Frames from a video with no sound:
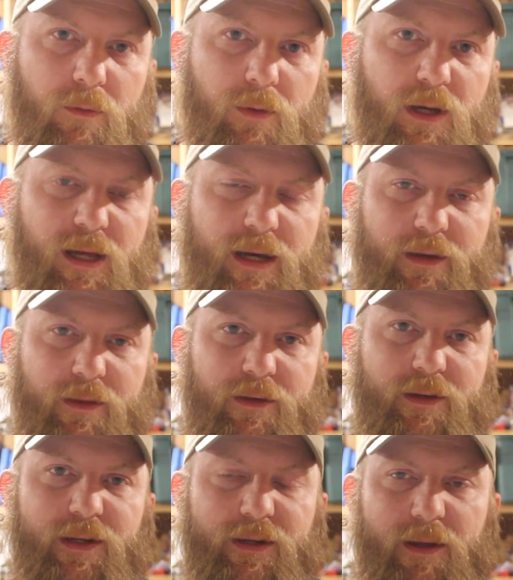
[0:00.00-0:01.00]
Well, howdy
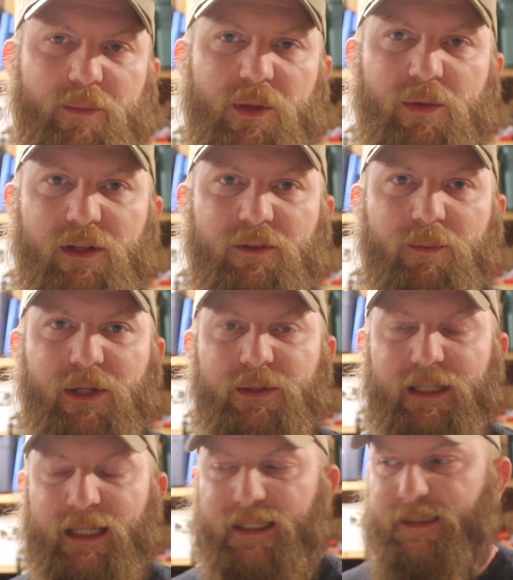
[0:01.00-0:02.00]
there, internet people. It's
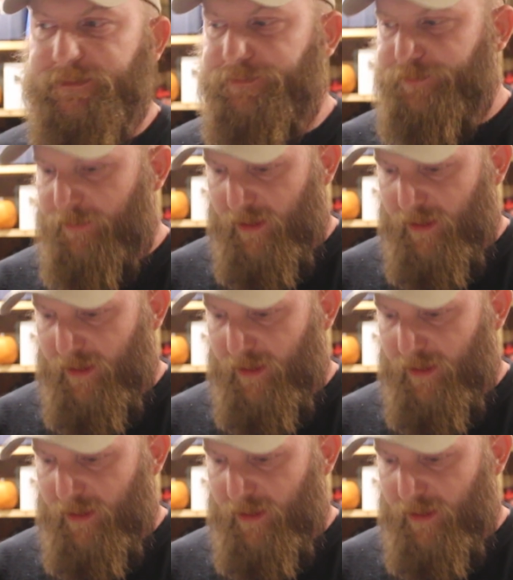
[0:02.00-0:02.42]
Bo again.